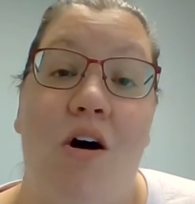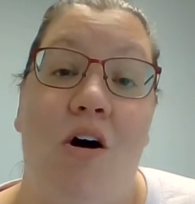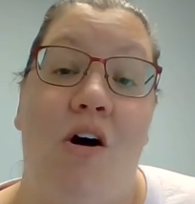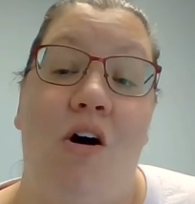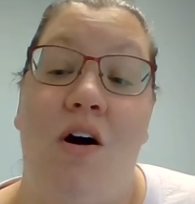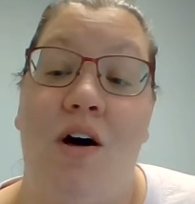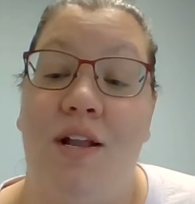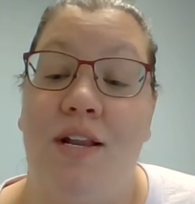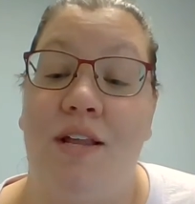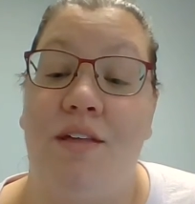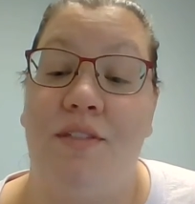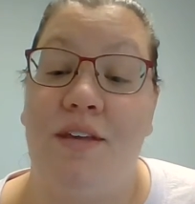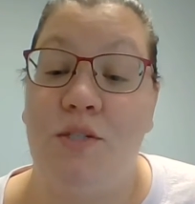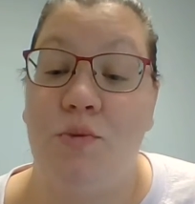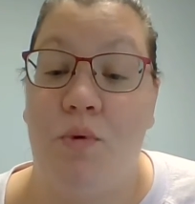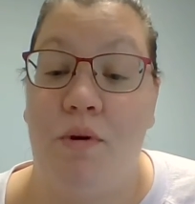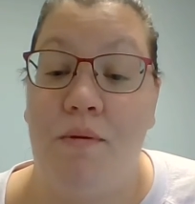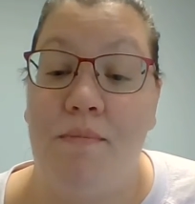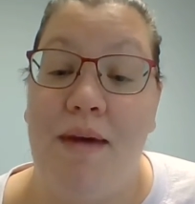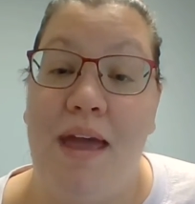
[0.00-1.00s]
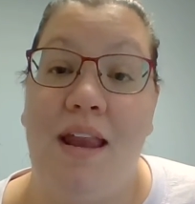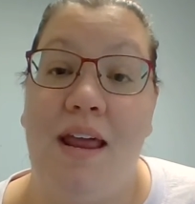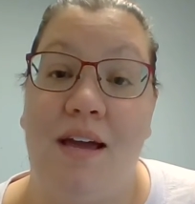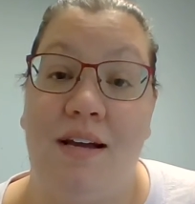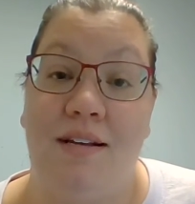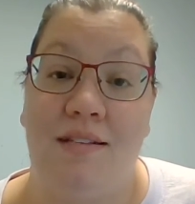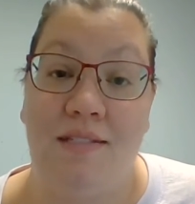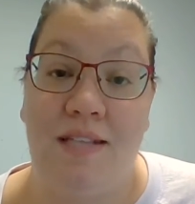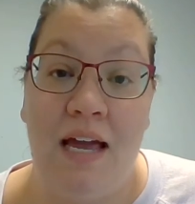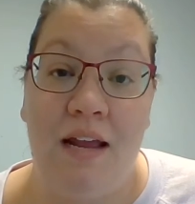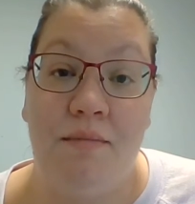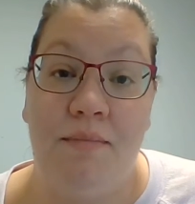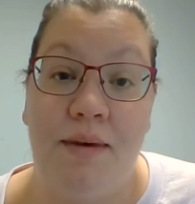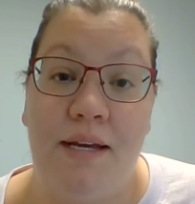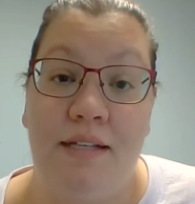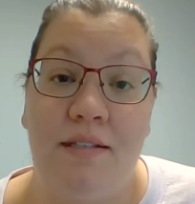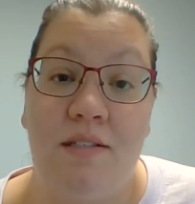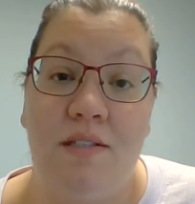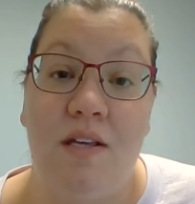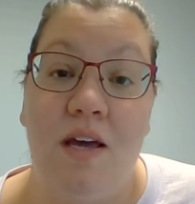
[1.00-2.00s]
on these remaining
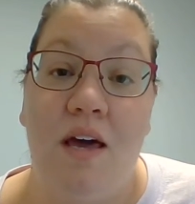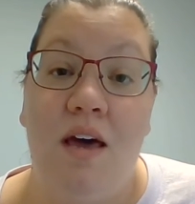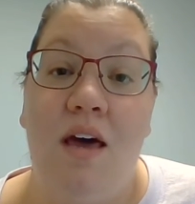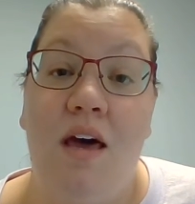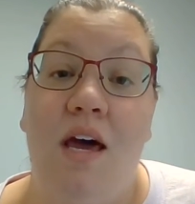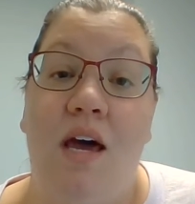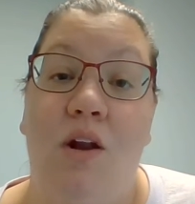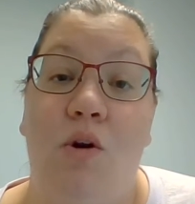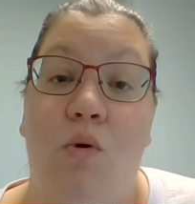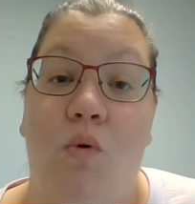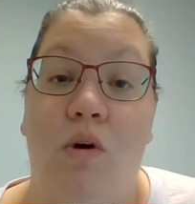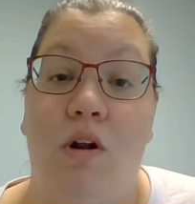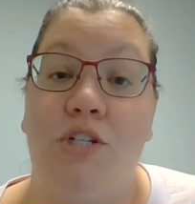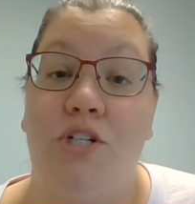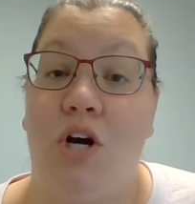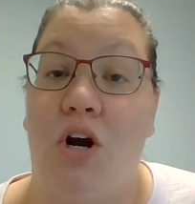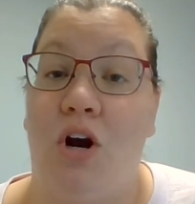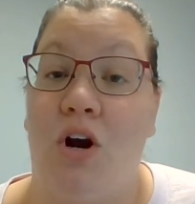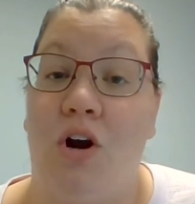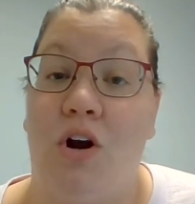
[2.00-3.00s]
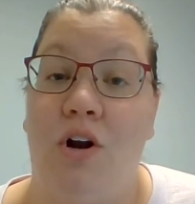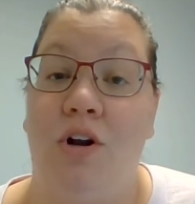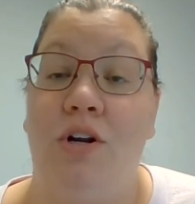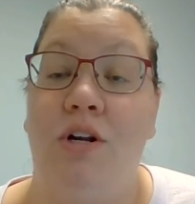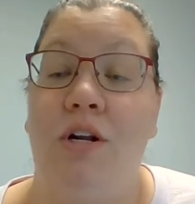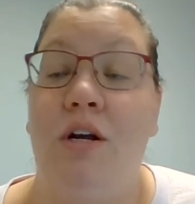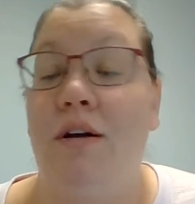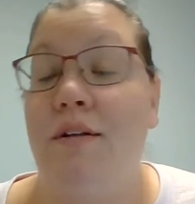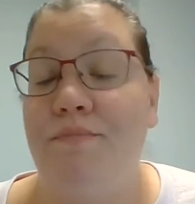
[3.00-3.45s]
assignments in order to earn